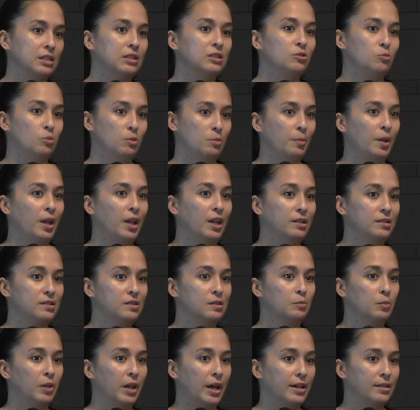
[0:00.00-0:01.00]
since we made
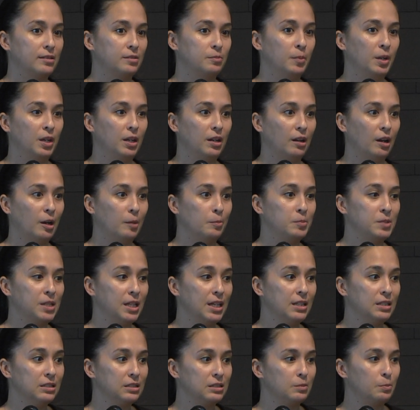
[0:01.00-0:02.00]
some last-minute
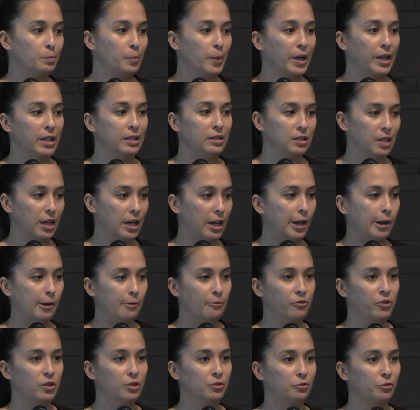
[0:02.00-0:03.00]
updates, but
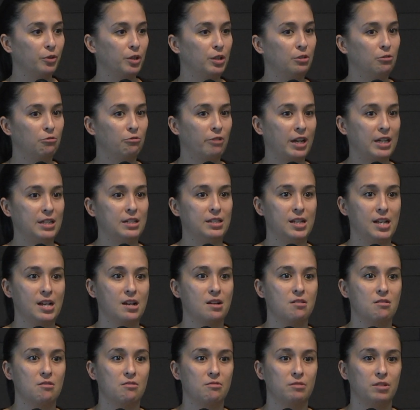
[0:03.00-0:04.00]
feel free to write
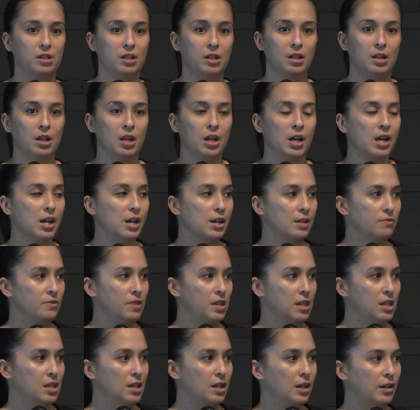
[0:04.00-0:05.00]
down
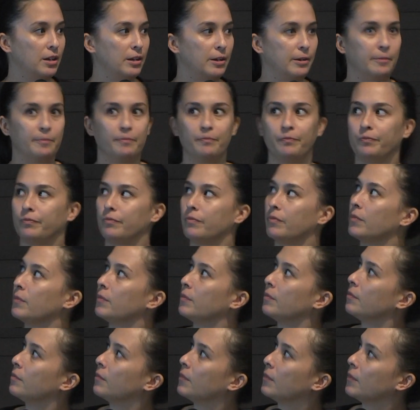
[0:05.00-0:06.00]
the,
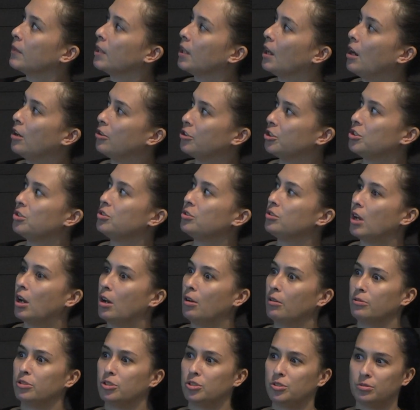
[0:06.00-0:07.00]

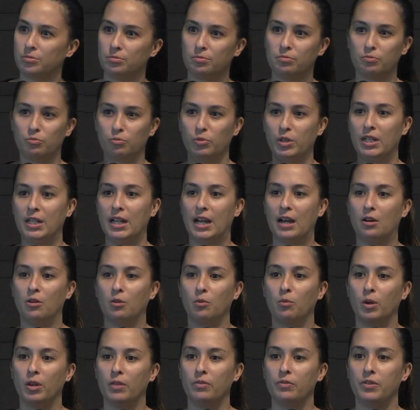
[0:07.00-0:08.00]
I'll read
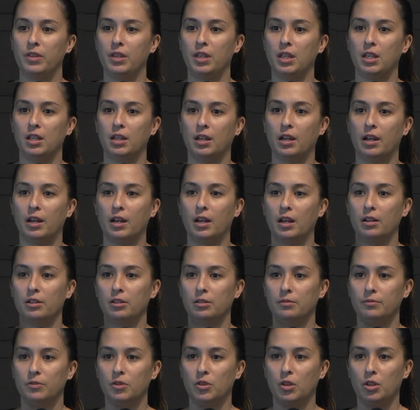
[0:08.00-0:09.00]
out what the
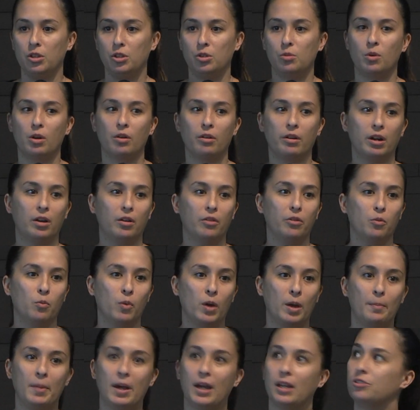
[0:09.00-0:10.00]
URL, the
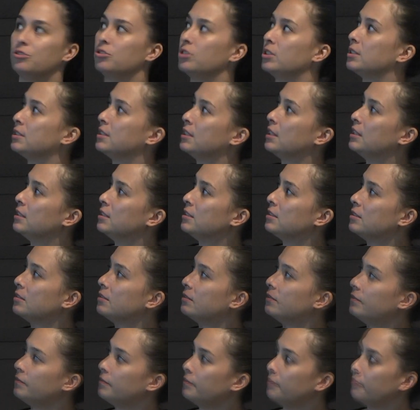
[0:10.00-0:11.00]
web address is.
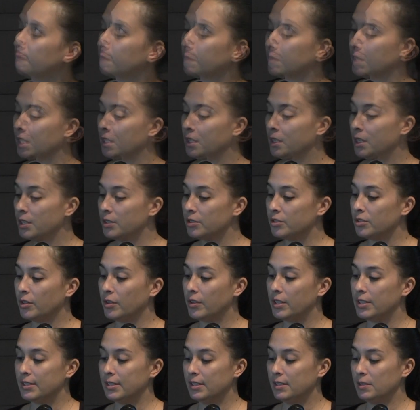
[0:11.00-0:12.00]
So
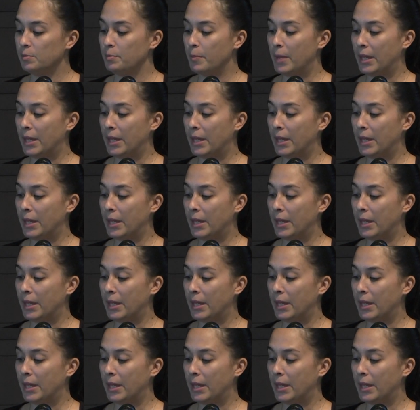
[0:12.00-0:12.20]
this is